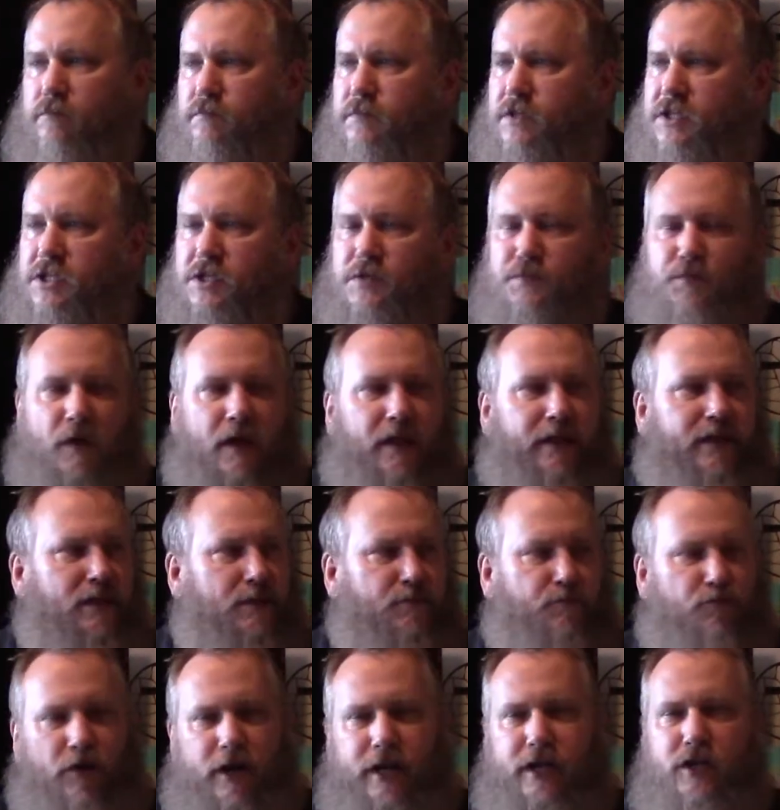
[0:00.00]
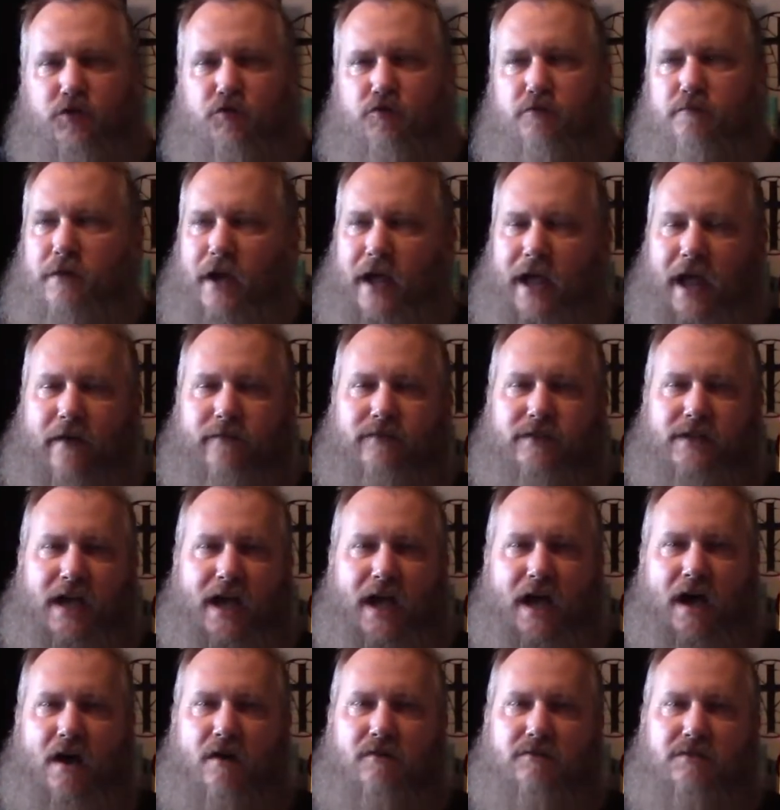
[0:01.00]
This is probably the brightest room I have in the
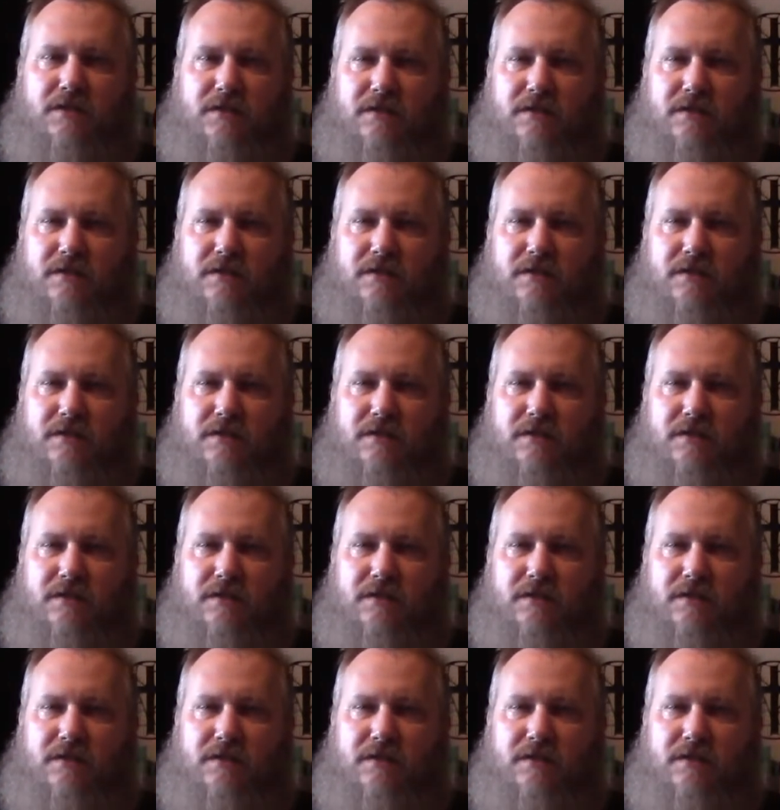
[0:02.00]
house.